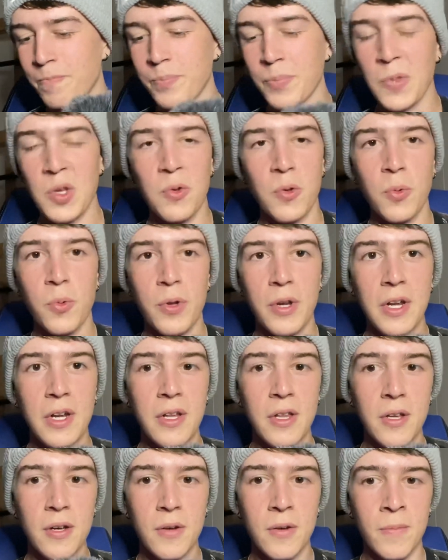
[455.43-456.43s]
With 180
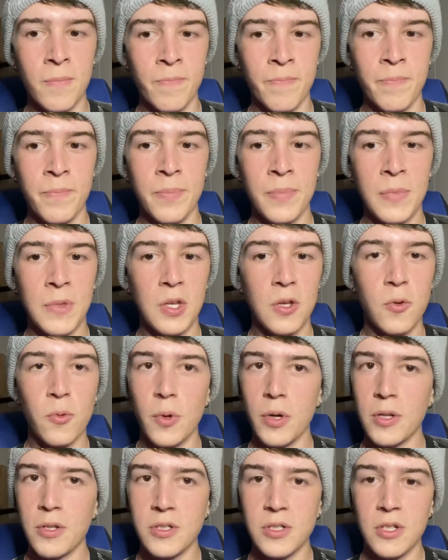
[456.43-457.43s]
though, you're going to
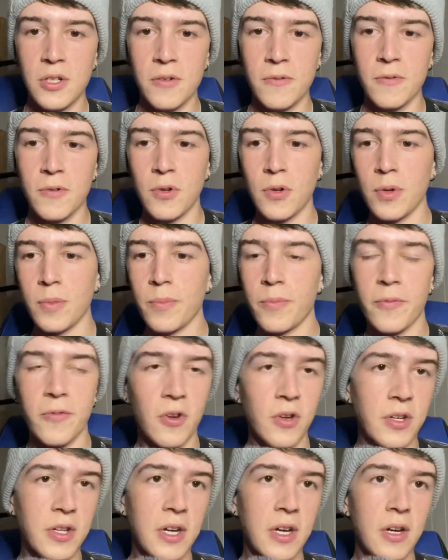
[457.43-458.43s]
want to use a good form,
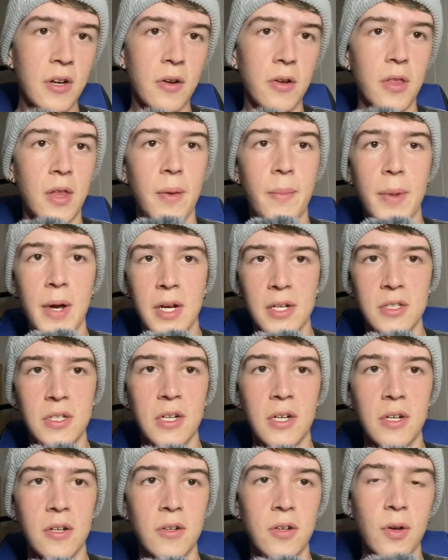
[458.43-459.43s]
front tire, then back
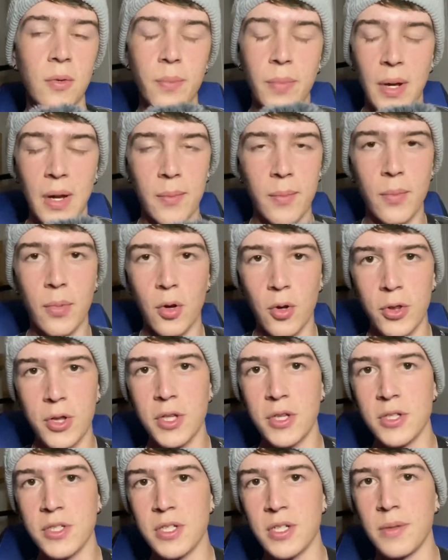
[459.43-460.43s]
tire. Don't pop both at
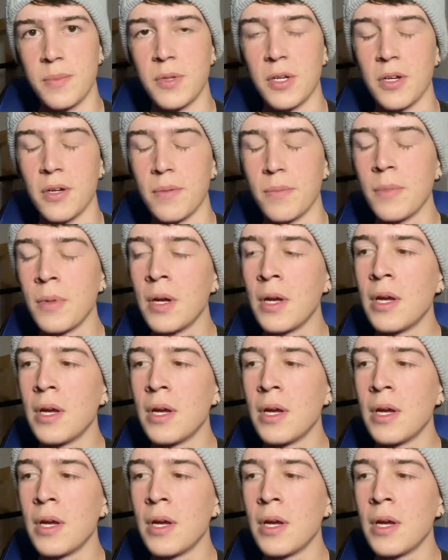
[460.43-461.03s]
the same time.